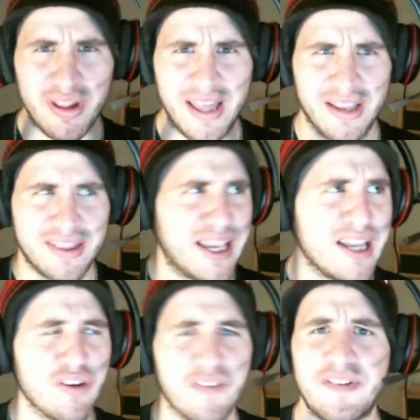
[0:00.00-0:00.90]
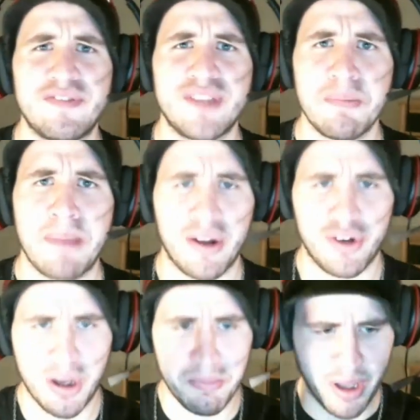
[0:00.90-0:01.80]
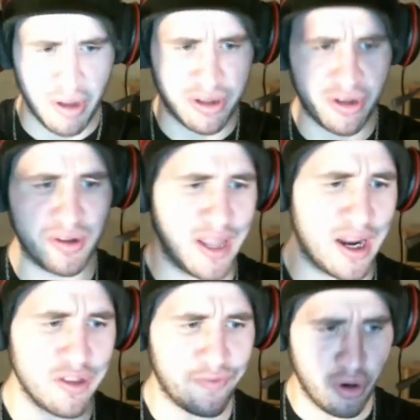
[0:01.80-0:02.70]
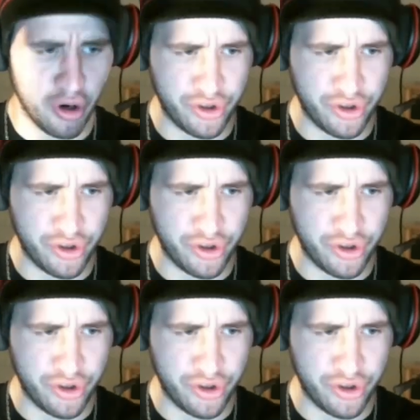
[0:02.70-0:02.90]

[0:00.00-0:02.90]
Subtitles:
like 10 or 15 pound dumbbells, lay on the floor,